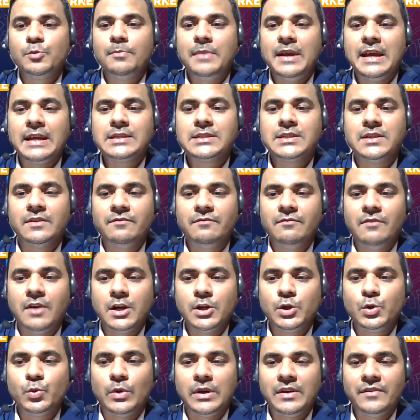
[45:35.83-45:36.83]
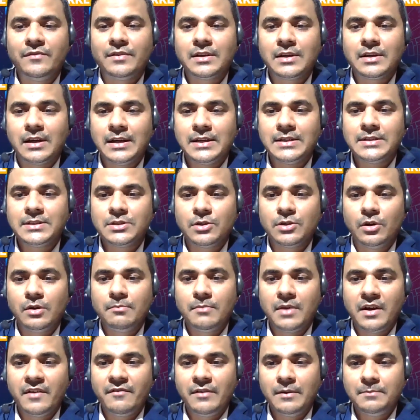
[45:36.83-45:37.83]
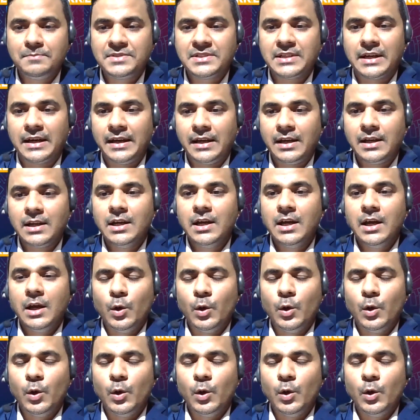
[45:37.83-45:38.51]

make someone to advertise on my website,